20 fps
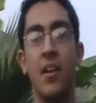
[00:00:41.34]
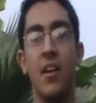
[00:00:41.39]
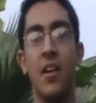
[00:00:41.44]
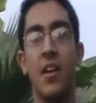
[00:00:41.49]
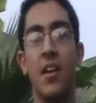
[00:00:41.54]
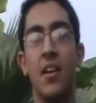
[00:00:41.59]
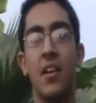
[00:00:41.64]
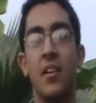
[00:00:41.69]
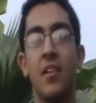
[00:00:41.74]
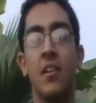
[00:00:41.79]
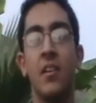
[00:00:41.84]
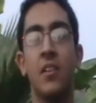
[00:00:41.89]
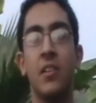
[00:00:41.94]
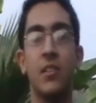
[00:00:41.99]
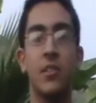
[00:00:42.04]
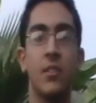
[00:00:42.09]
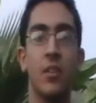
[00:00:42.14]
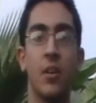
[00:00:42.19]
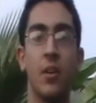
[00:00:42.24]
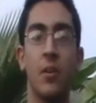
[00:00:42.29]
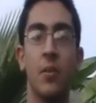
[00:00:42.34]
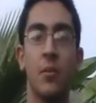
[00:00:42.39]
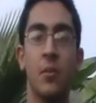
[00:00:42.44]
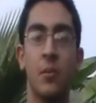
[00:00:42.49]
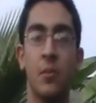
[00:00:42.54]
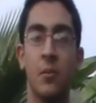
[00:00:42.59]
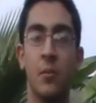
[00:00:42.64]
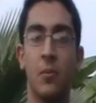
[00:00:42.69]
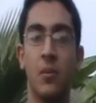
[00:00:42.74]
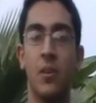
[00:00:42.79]
And so,
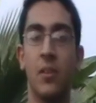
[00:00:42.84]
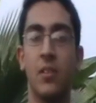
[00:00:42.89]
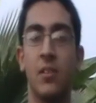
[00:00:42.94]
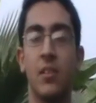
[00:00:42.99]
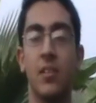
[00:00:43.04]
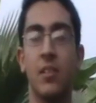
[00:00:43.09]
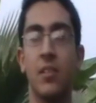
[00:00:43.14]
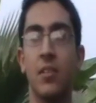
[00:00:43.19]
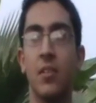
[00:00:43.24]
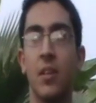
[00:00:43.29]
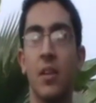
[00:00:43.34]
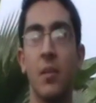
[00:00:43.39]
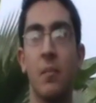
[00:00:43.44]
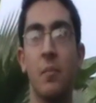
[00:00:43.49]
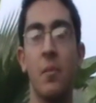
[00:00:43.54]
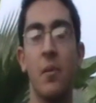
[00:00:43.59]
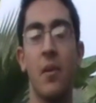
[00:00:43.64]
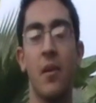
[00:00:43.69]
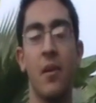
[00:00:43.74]
watch this clip.